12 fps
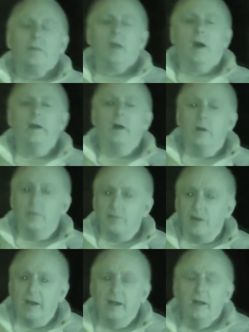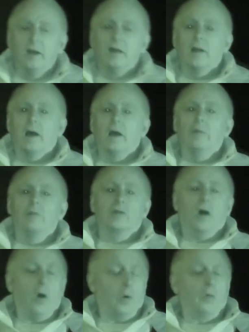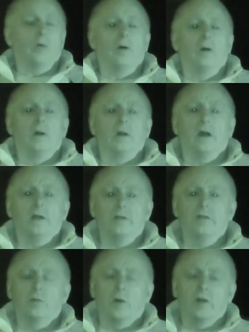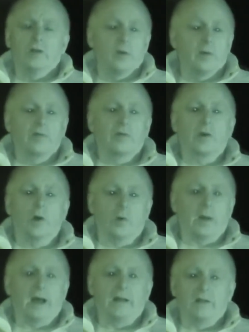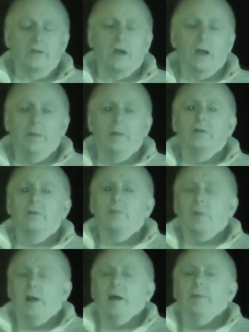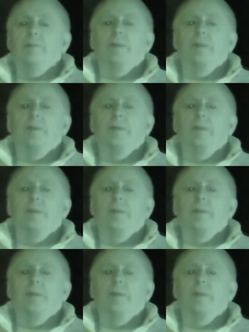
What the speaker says: and he heard him say that he was cold, and this is where the term of the cold lad has came into play.